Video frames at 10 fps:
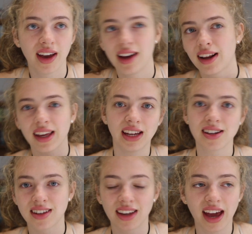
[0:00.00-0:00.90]
and like he
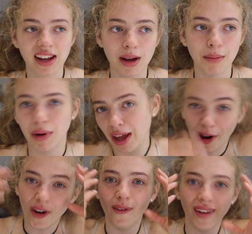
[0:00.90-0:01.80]
doesn't get it, but like, oh,